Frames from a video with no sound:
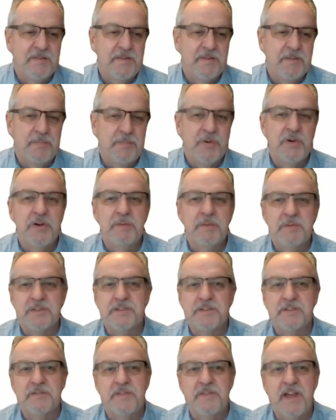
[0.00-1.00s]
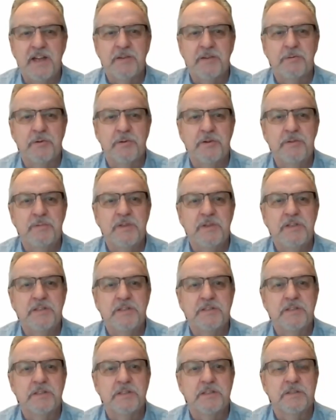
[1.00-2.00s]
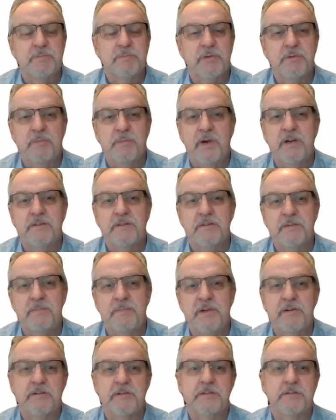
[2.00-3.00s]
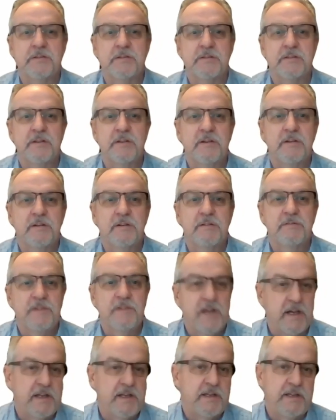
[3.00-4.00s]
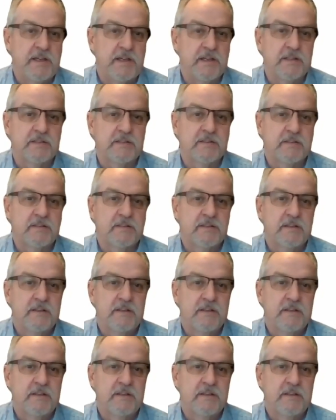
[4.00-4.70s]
the purpose of that group is just to promote the merits of KNX.